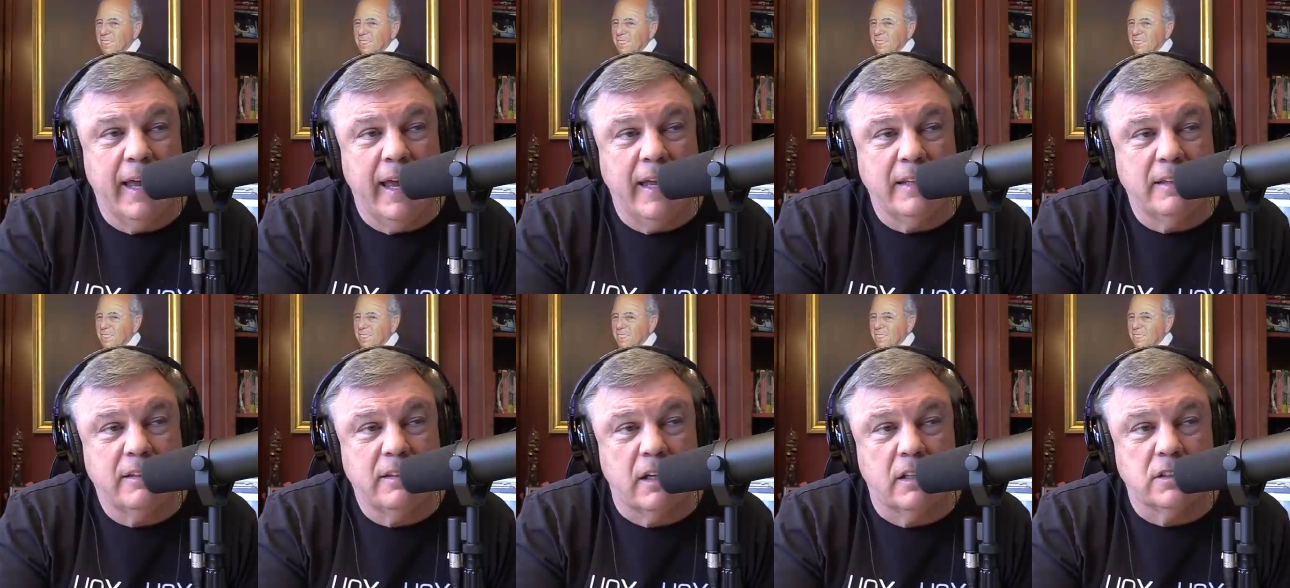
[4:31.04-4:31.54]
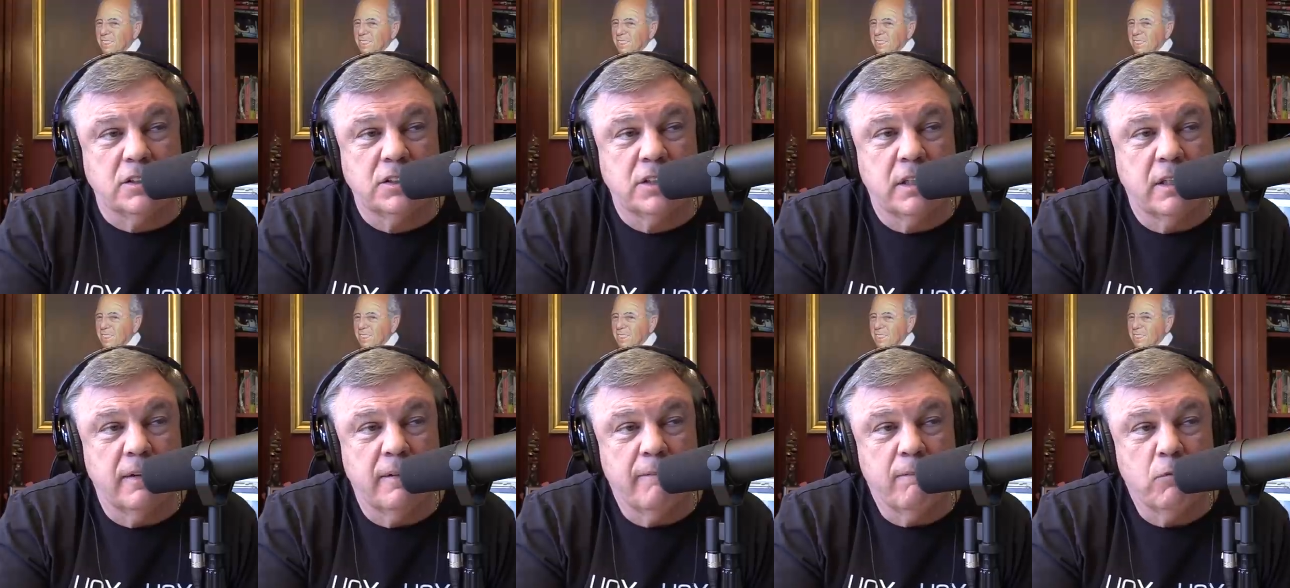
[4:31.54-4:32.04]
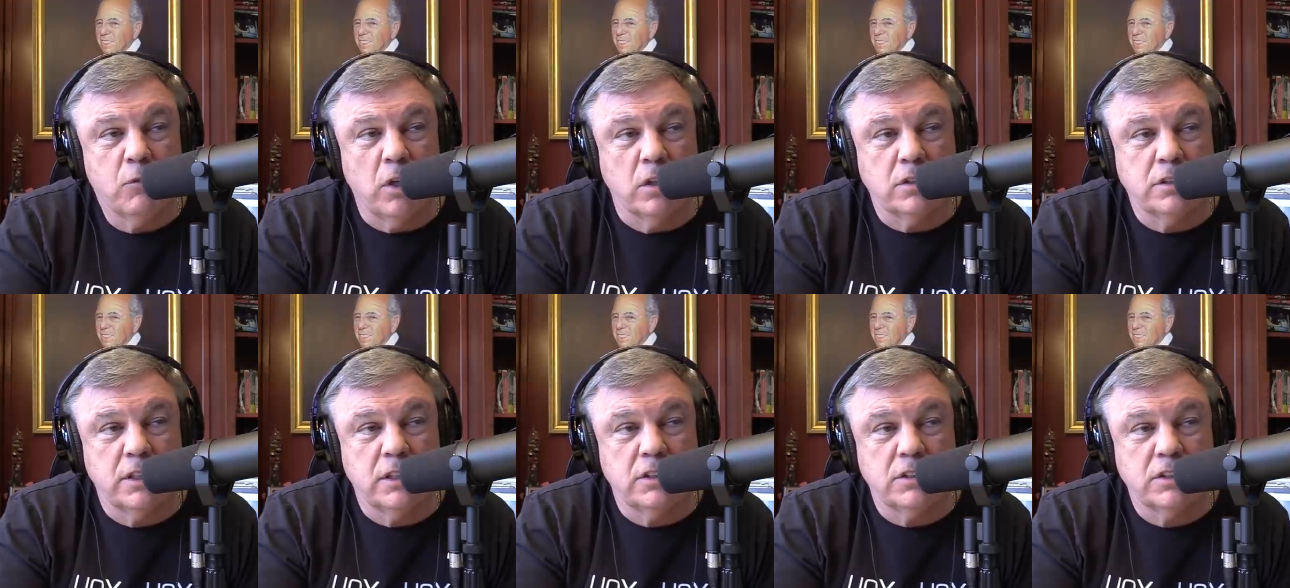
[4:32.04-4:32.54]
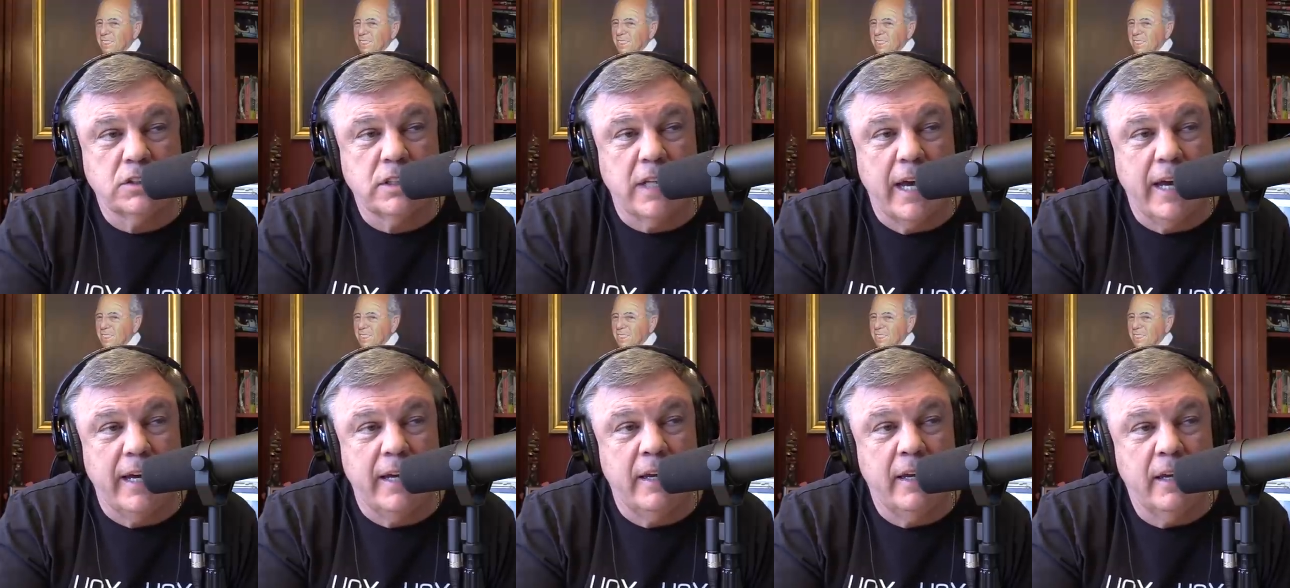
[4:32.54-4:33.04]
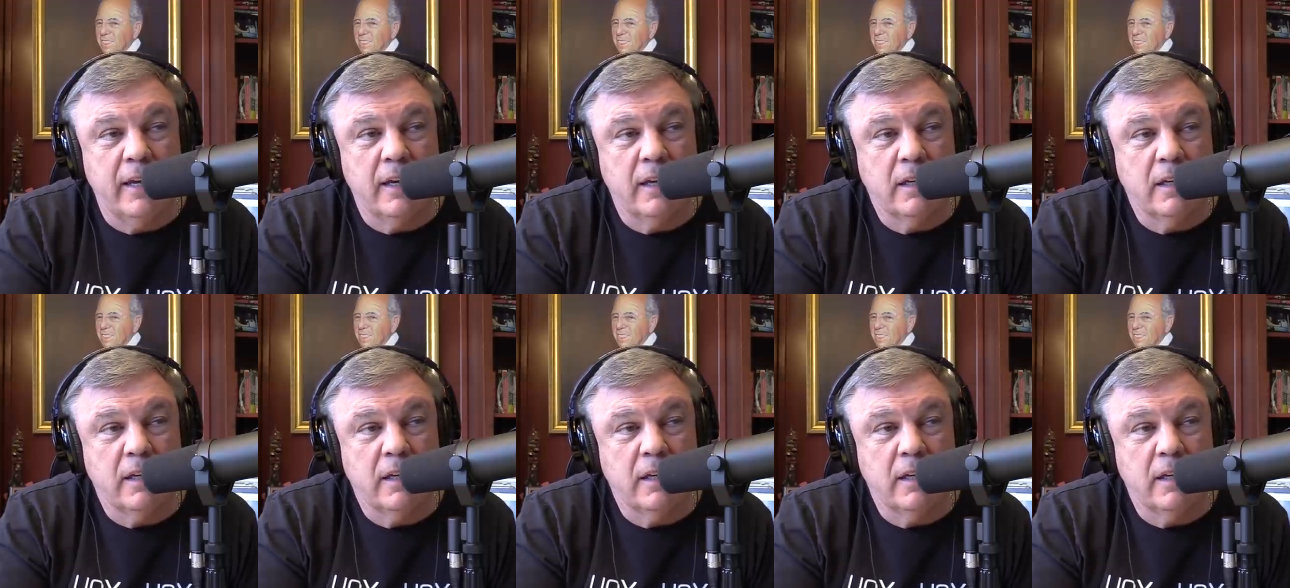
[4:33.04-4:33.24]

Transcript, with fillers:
Speaker 1: and does does he say?